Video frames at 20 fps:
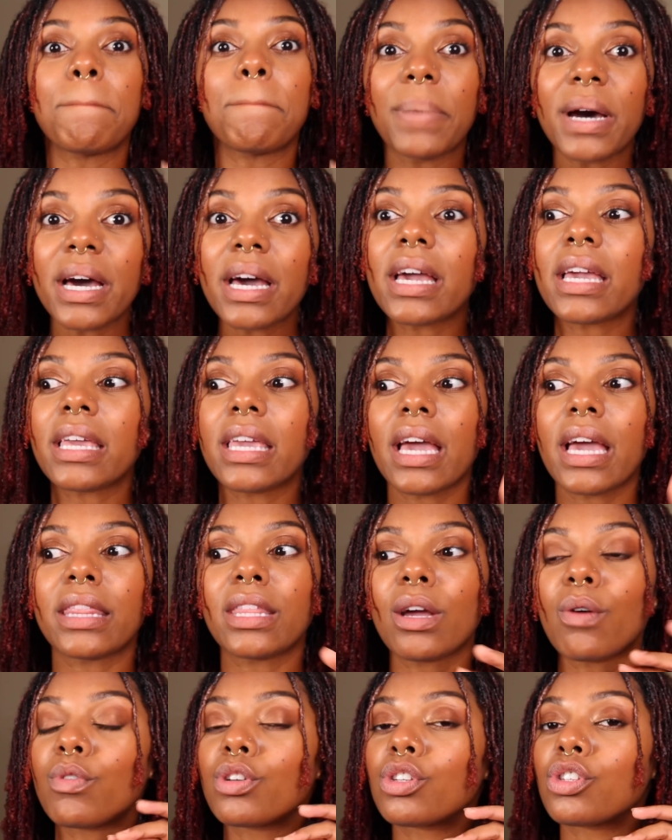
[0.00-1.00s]
But yeah,
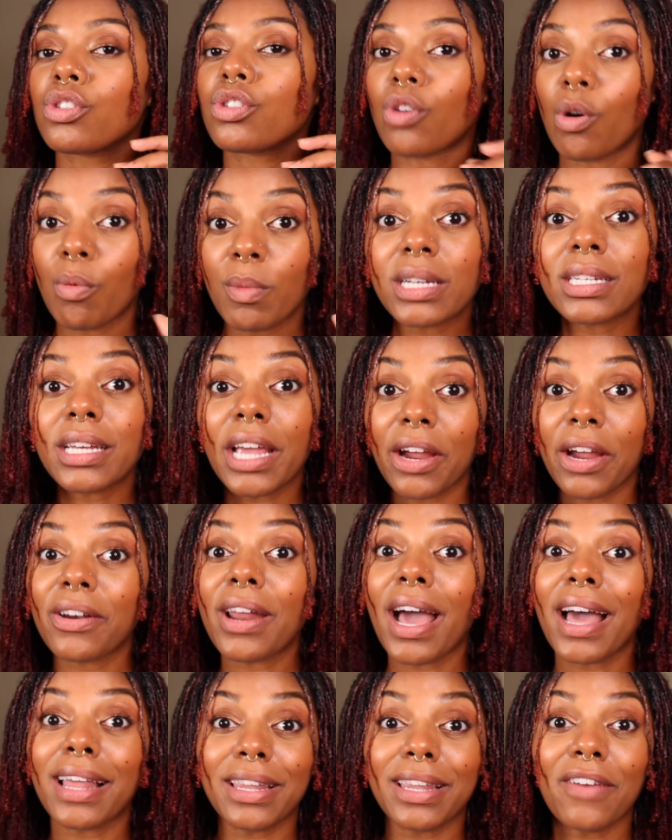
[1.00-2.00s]
there was so much hair
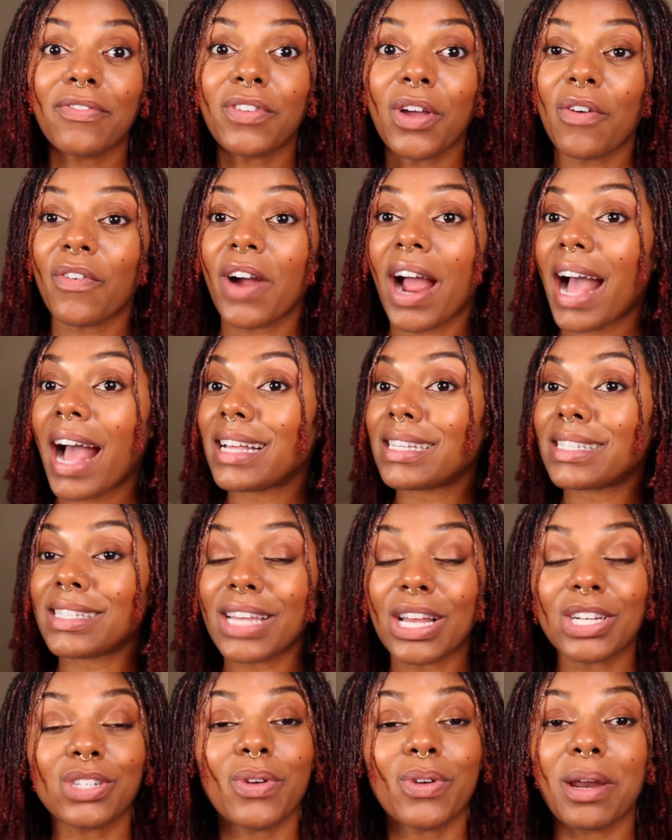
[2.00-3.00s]
dye left over. I
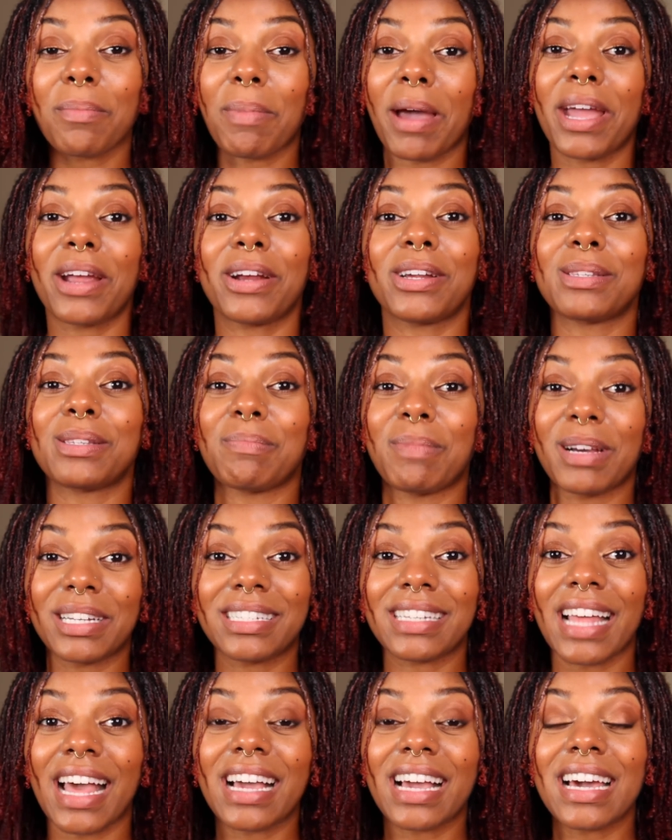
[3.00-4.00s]
saturated my hair as much
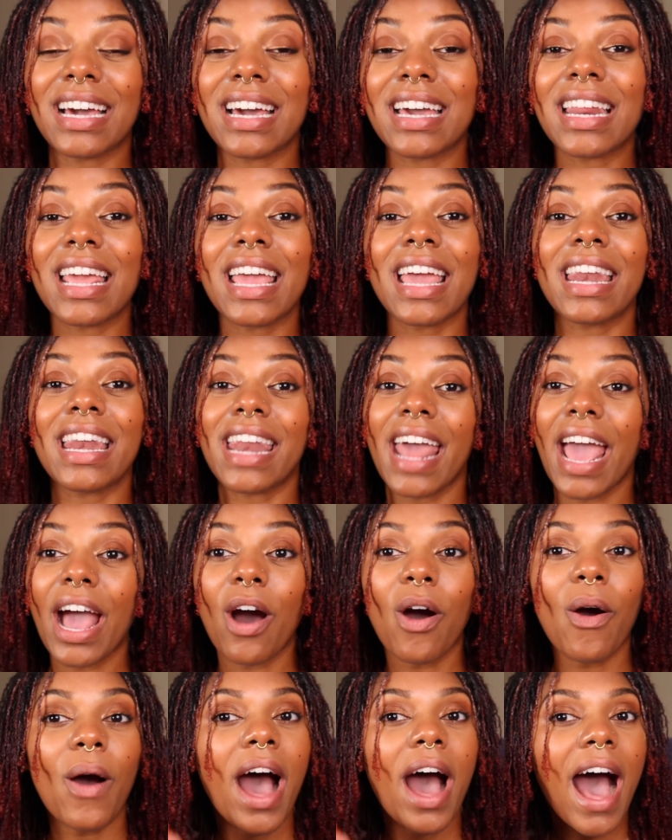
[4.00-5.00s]
as I could, and
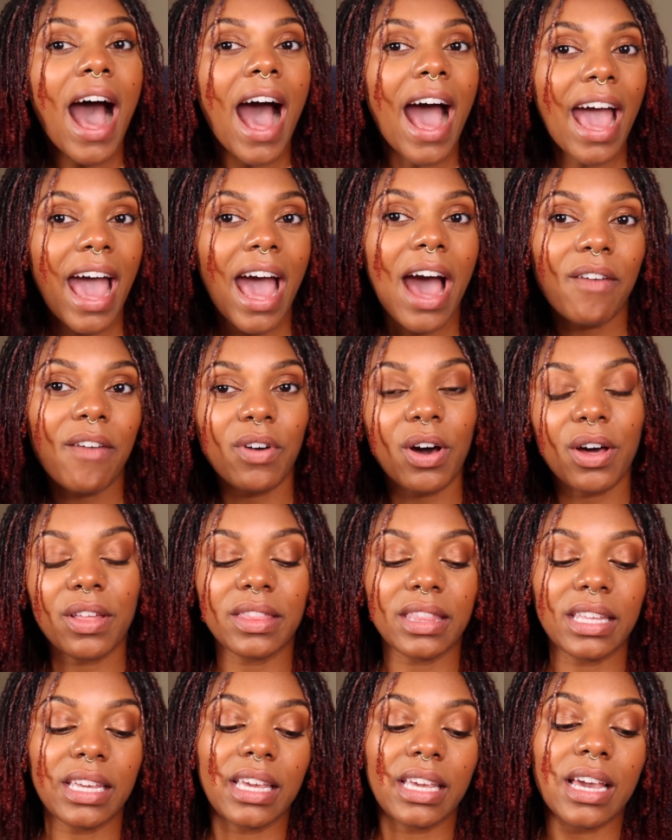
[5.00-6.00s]
now I have
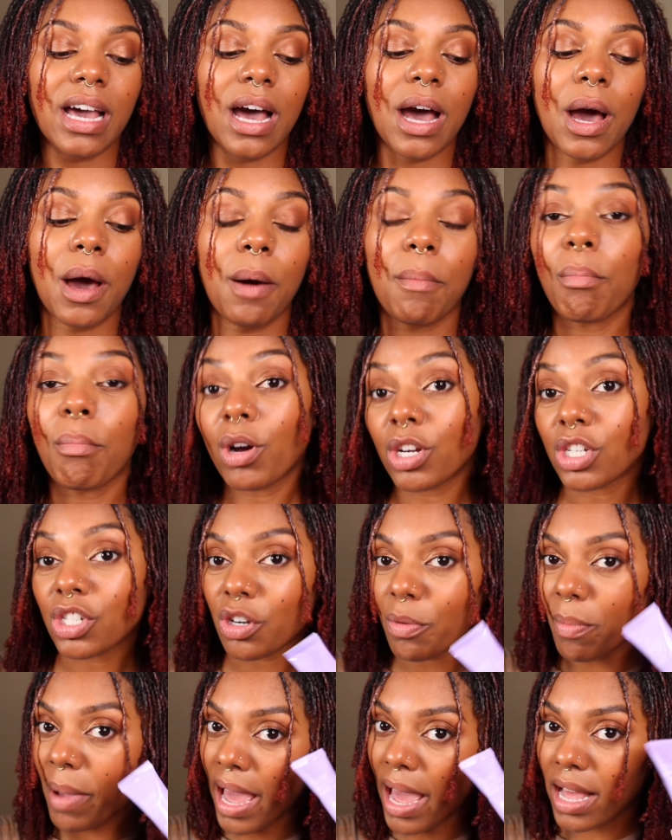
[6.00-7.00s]
on the
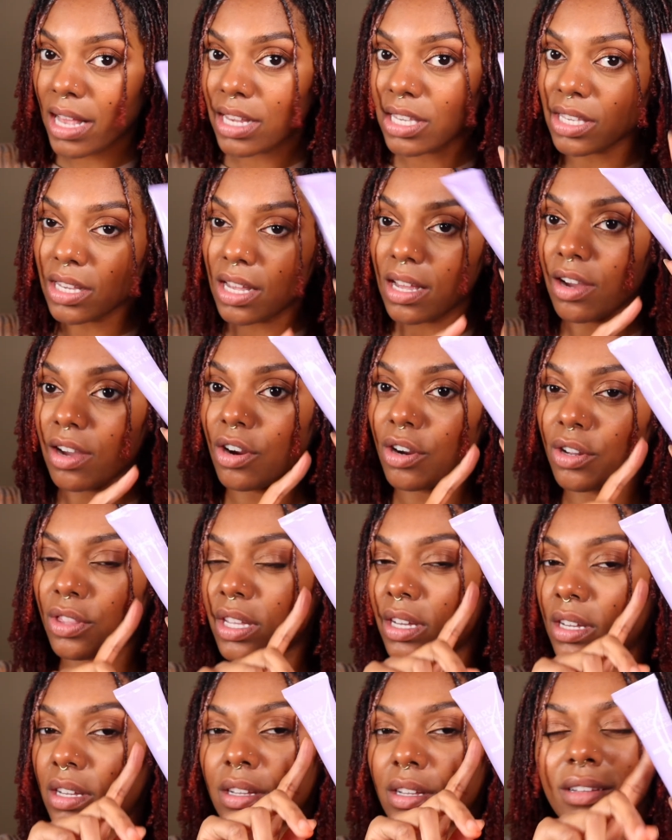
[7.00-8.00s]
moisture mask, or
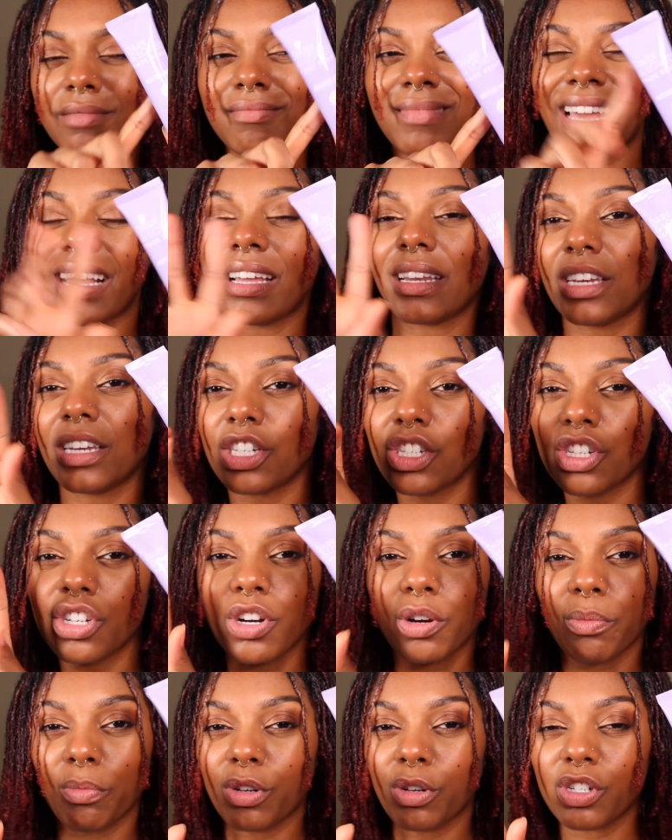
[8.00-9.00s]
the like
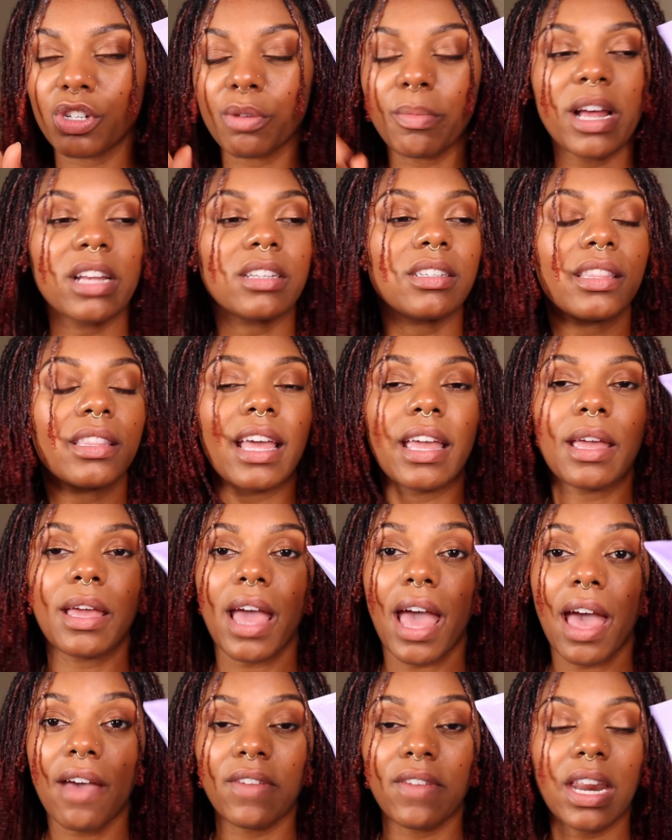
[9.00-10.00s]
conditioner moisture mask that they
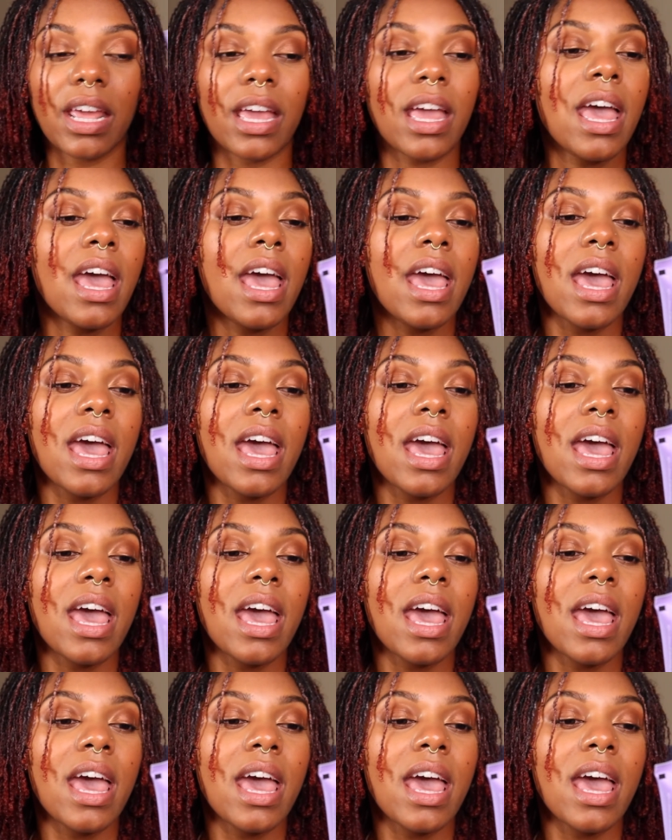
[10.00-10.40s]
have in it.